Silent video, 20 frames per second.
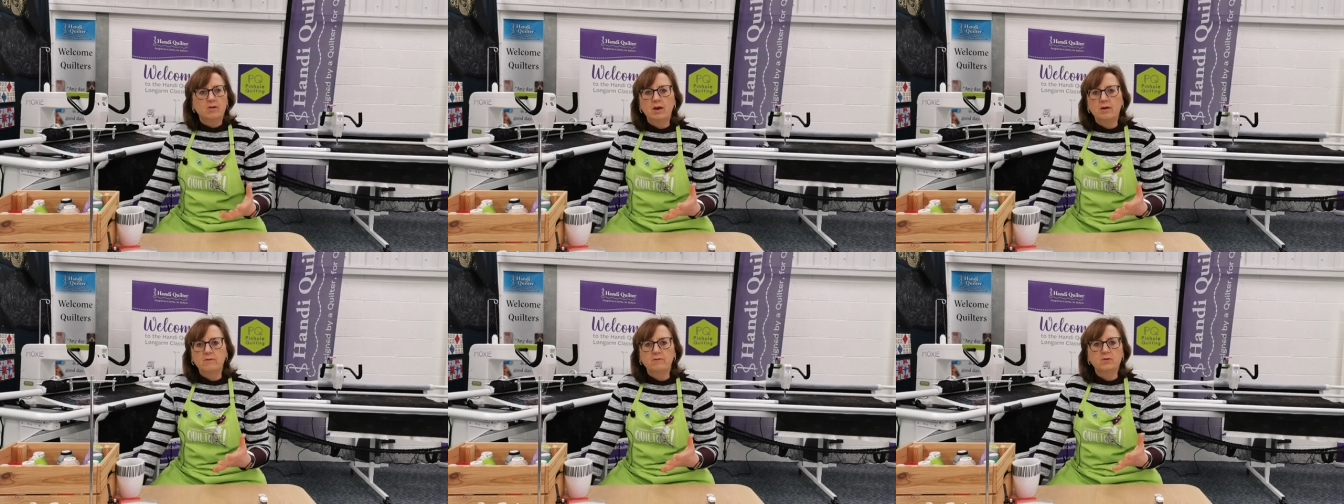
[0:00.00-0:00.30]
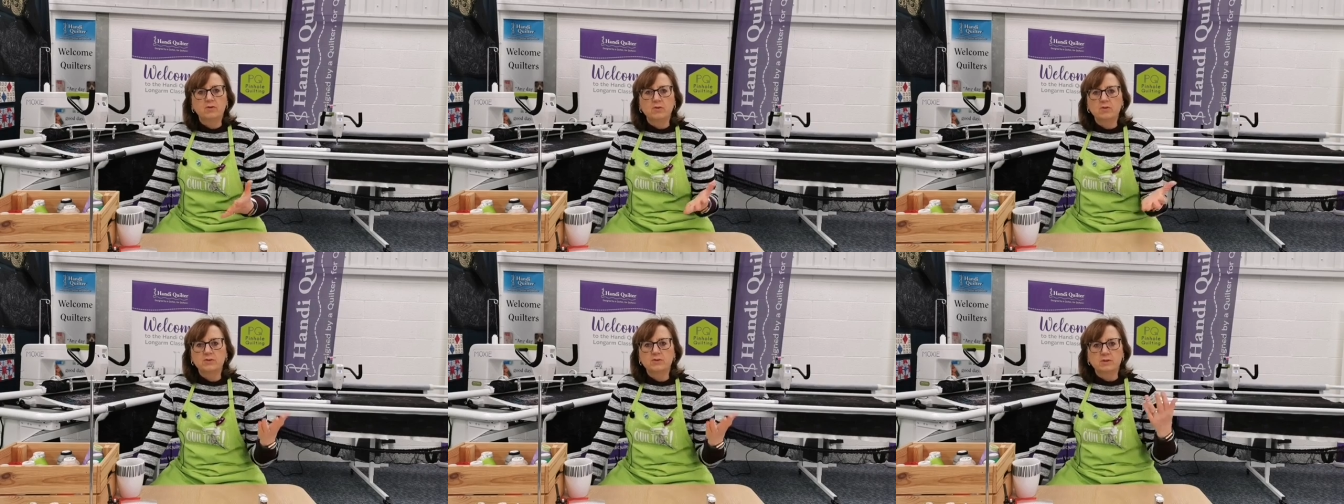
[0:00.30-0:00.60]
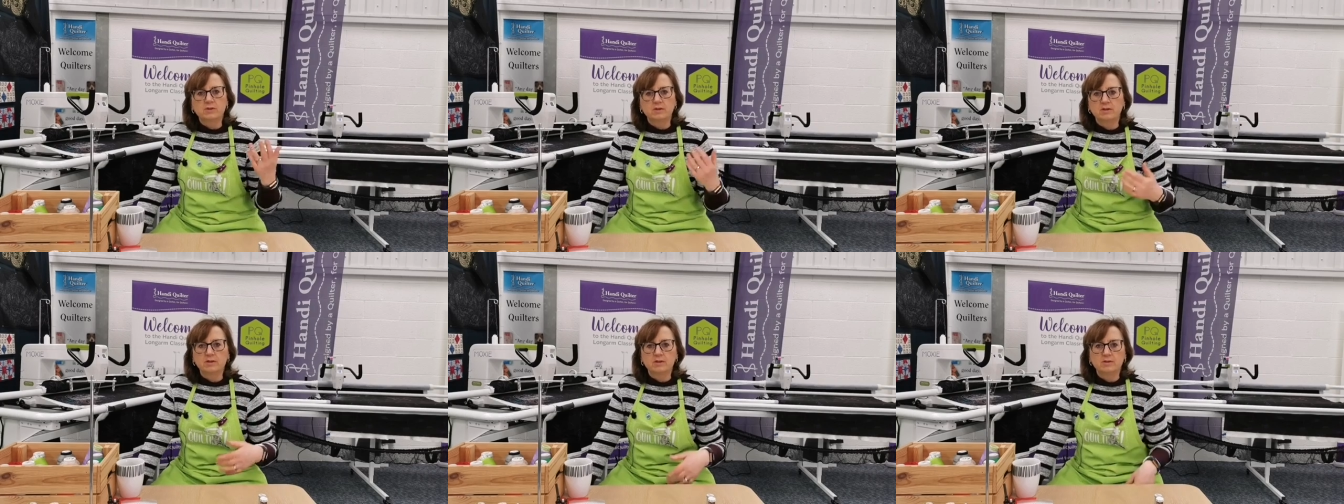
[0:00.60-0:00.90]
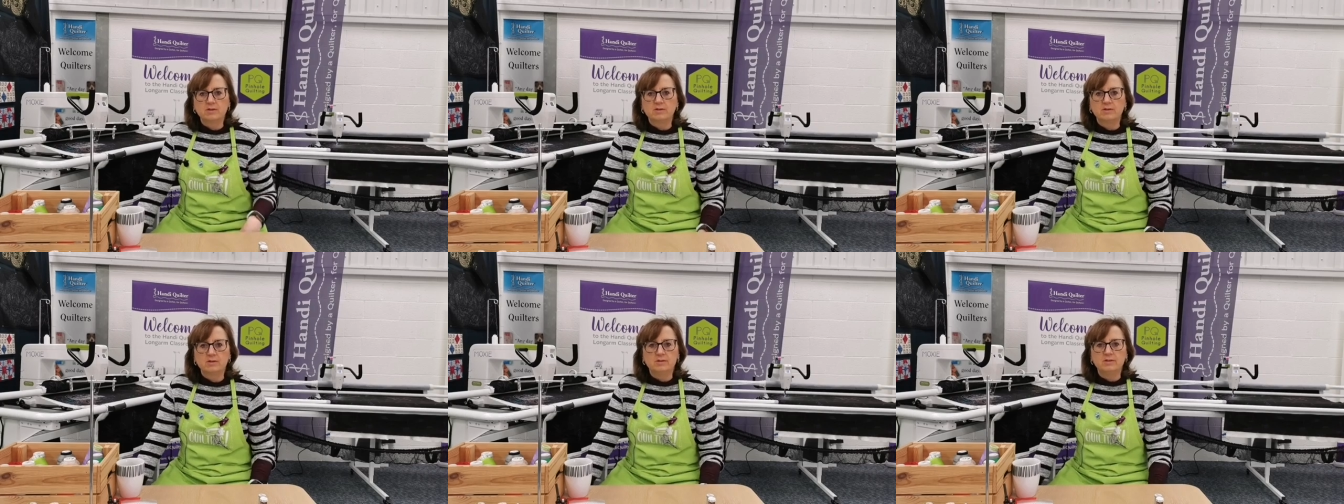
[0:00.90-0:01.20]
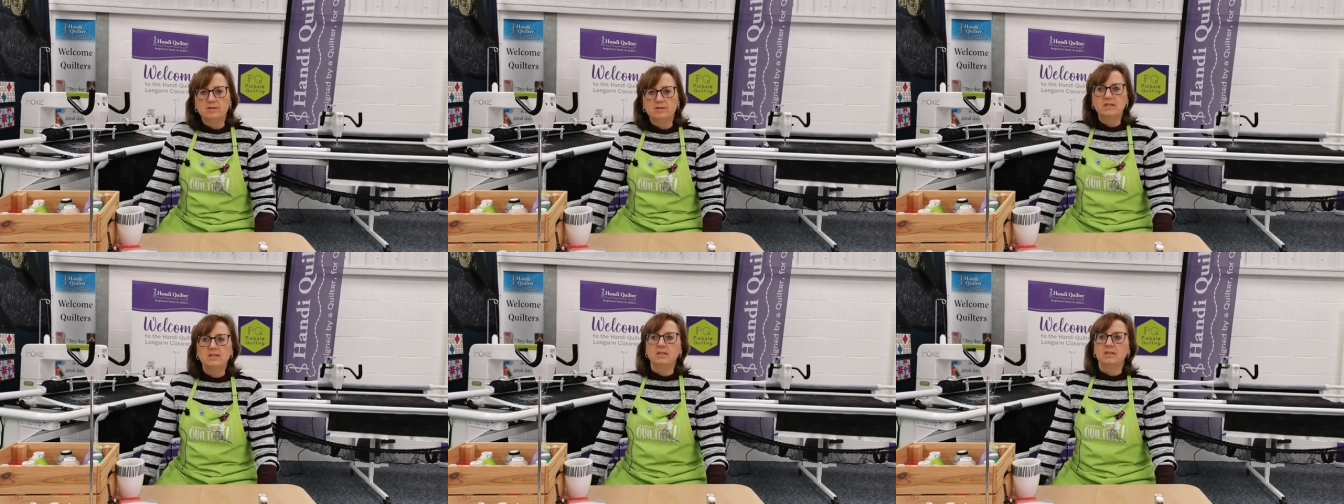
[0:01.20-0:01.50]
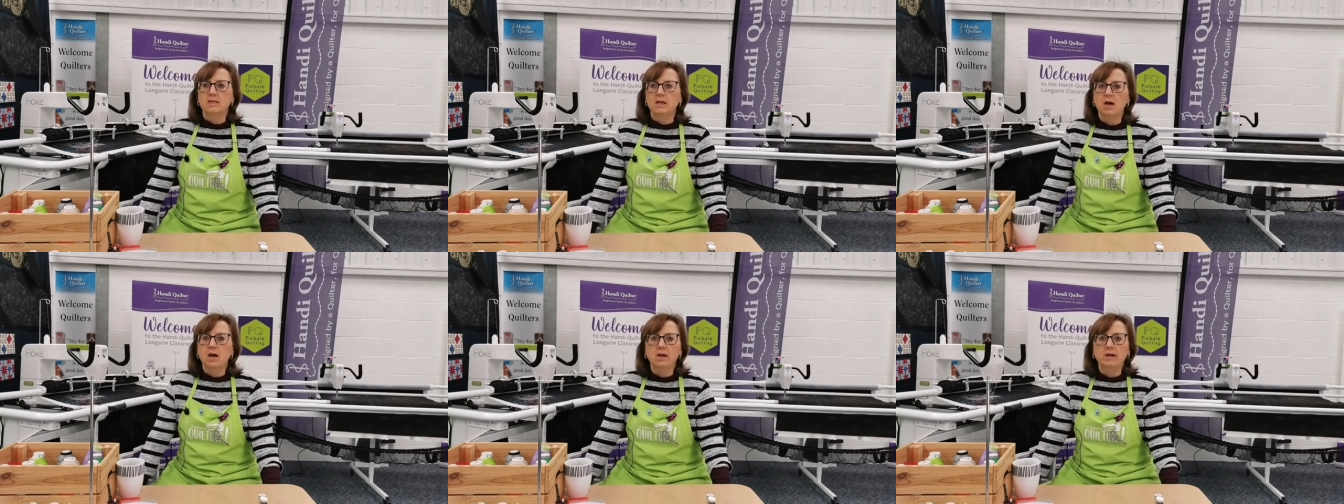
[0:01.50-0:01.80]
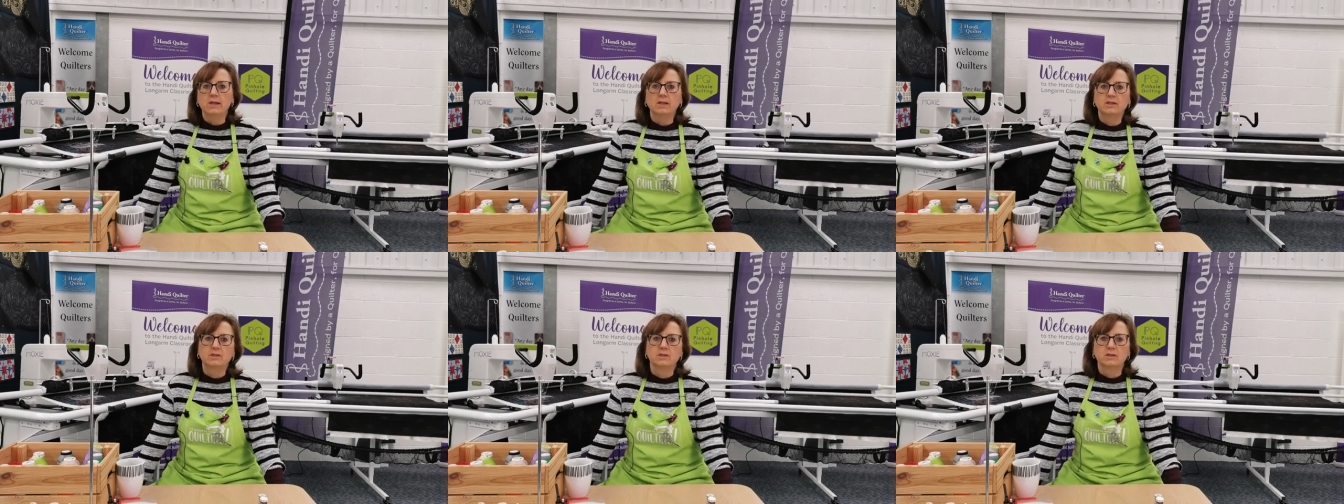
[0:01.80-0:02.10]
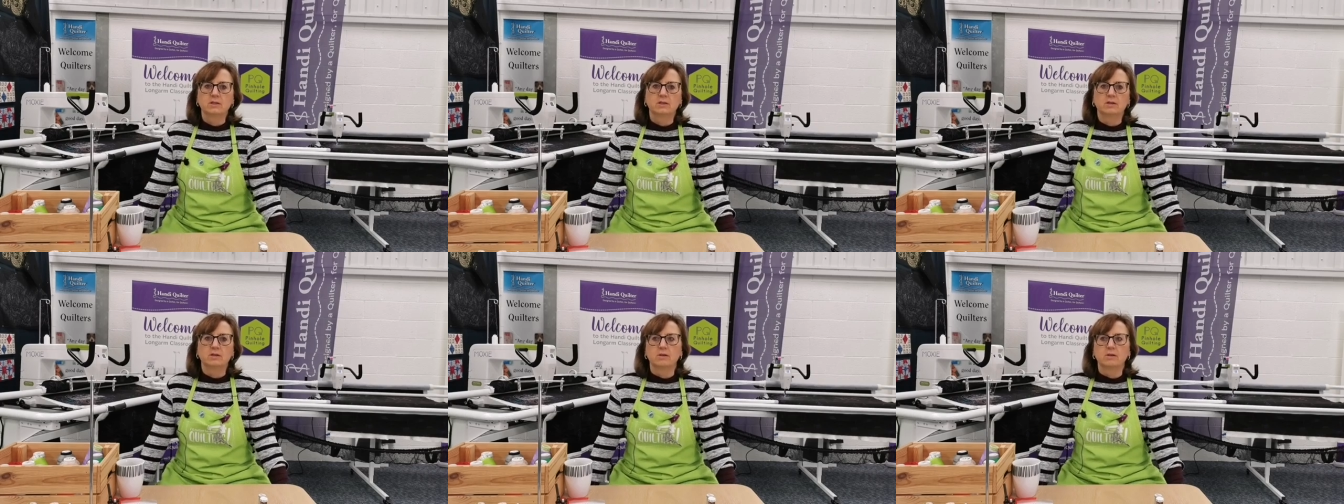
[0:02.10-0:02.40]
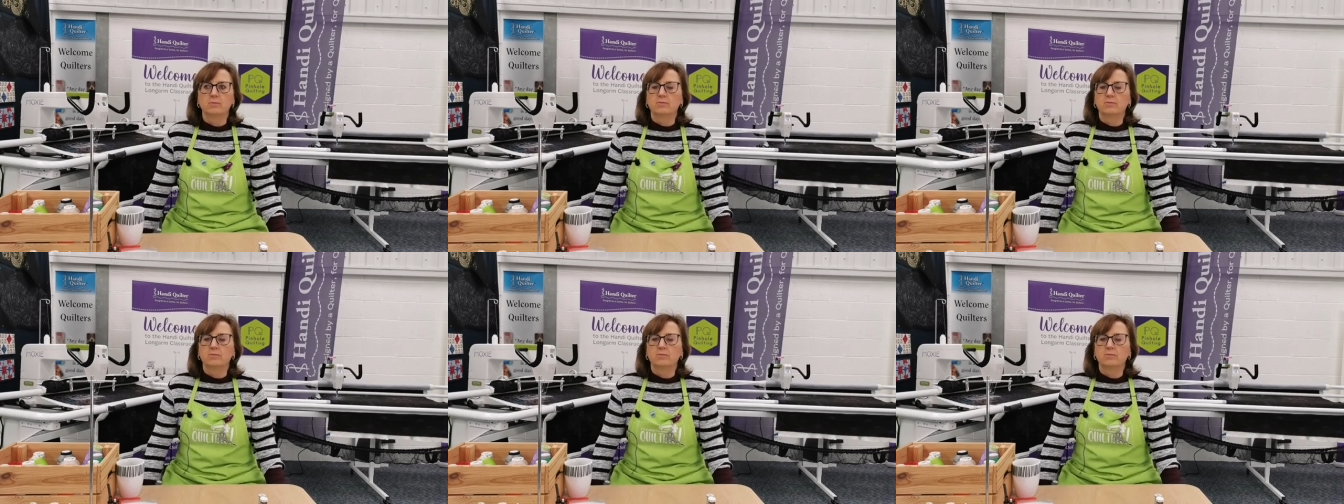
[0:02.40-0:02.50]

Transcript: have gone to dizzy heights.